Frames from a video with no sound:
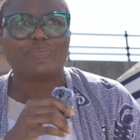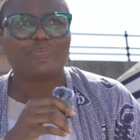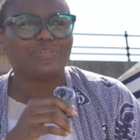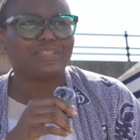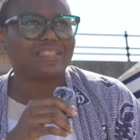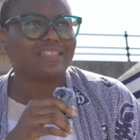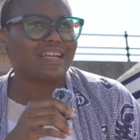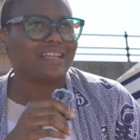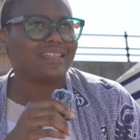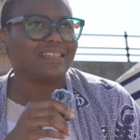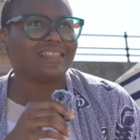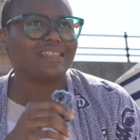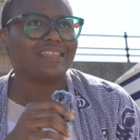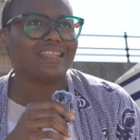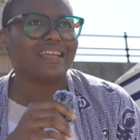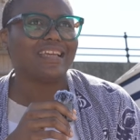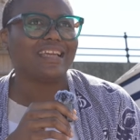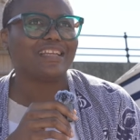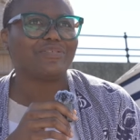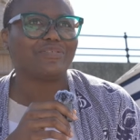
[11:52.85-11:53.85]
We're standing
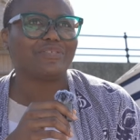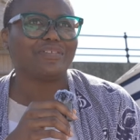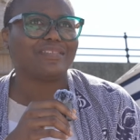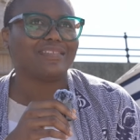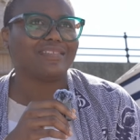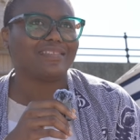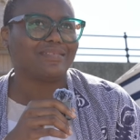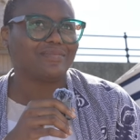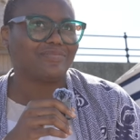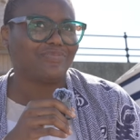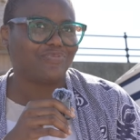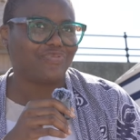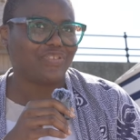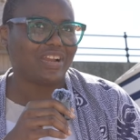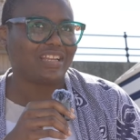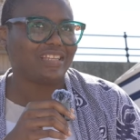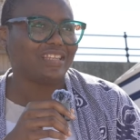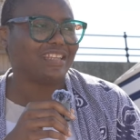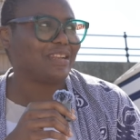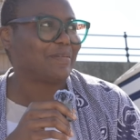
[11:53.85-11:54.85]
there just
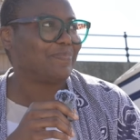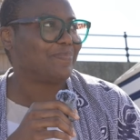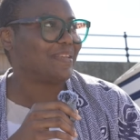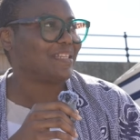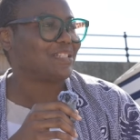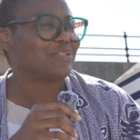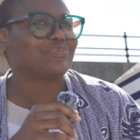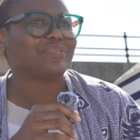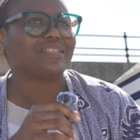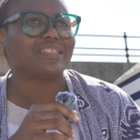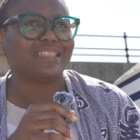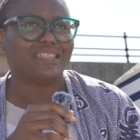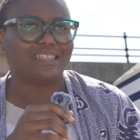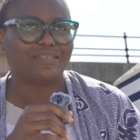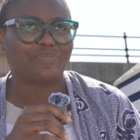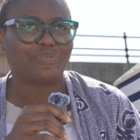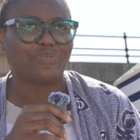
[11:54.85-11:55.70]
finding a place to sit